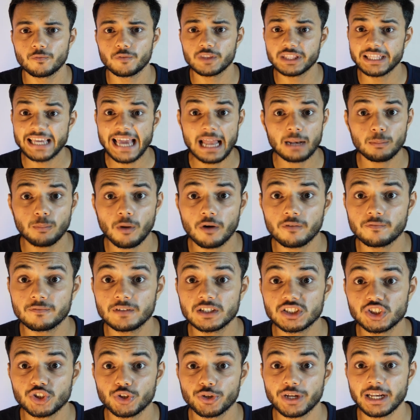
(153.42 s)
with the help of
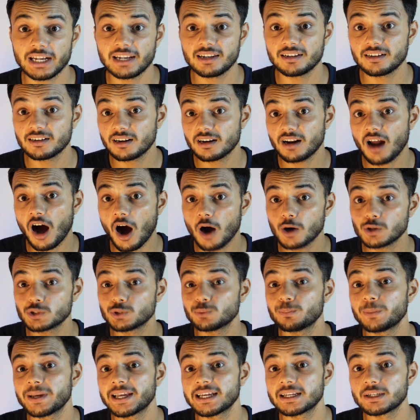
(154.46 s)
which you can learn how to
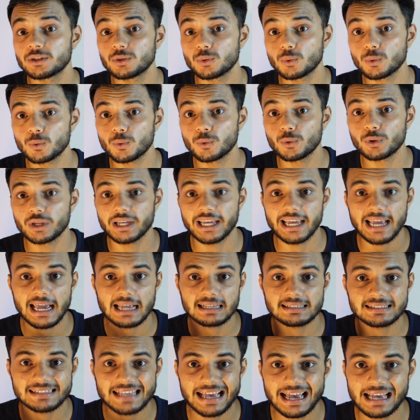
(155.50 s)
make no code AI
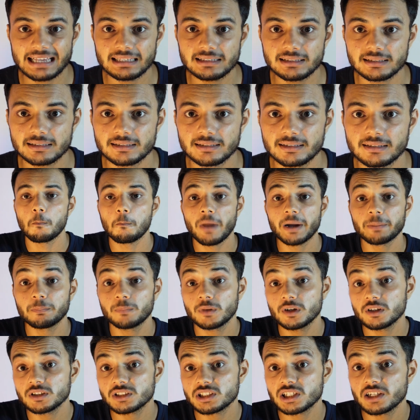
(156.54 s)
SaaS. My
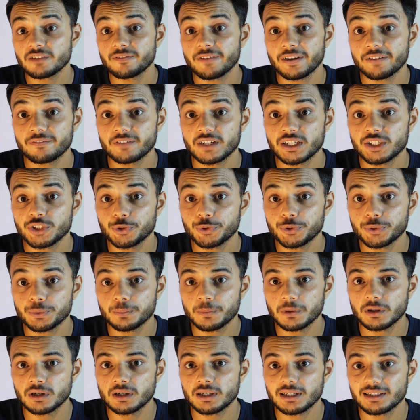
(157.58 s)
personal favorite
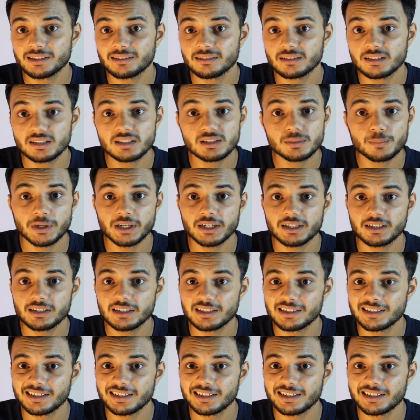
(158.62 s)
YouTuber in this particular